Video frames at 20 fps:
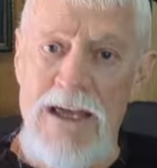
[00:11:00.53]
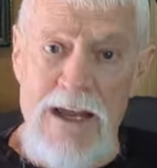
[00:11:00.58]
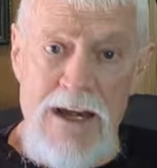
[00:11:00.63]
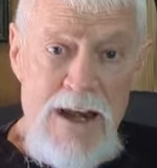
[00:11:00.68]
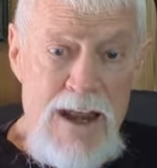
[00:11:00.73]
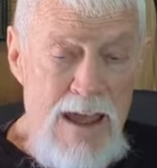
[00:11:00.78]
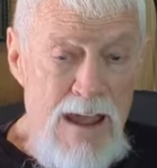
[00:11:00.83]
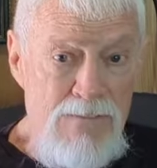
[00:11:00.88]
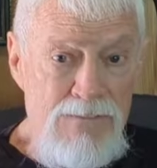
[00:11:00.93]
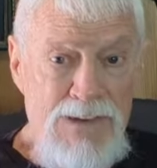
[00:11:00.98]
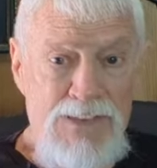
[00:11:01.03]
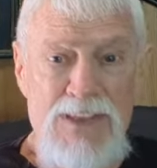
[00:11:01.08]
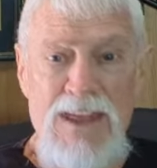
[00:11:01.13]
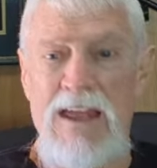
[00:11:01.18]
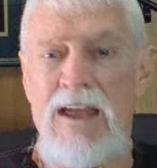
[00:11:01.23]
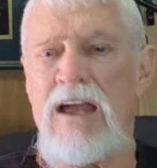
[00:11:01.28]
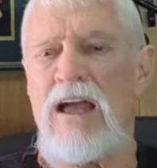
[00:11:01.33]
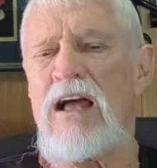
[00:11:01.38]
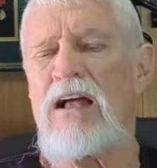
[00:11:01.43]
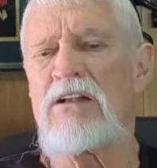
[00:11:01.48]
and
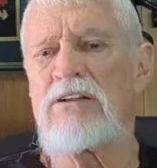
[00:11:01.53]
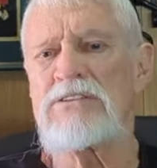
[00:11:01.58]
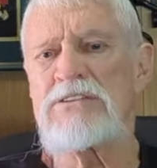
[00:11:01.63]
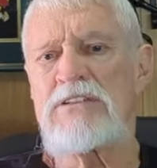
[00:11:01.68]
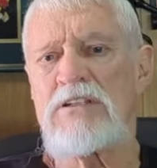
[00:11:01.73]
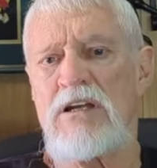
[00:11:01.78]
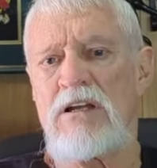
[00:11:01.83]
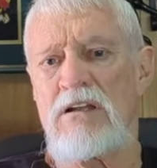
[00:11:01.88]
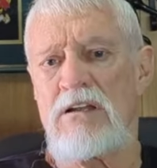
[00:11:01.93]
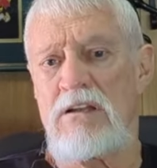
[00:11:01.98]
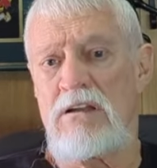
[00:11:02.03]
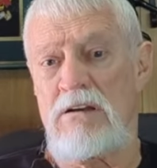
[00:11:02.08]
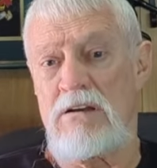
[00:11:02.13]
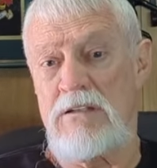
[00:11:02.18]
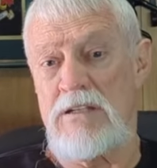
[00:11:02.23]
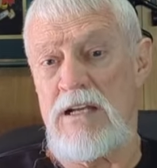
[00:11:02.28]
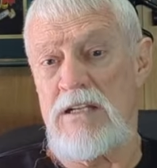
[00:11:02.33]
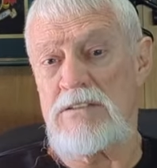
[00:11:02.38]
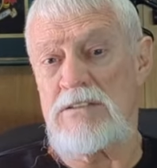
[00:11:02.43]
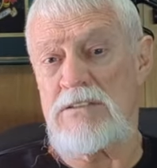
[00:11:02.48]
everything else
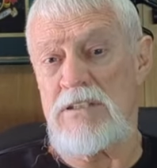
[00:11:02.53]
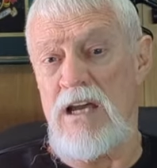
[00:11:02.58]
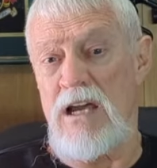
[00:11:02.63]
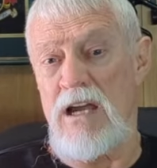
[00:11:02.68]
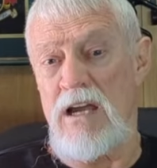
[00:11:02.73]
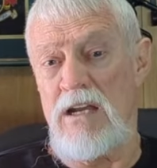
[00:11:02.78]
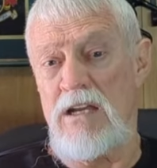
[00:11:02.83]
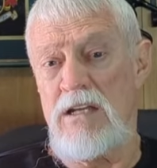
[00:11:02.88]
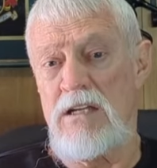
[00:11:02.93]
along that side.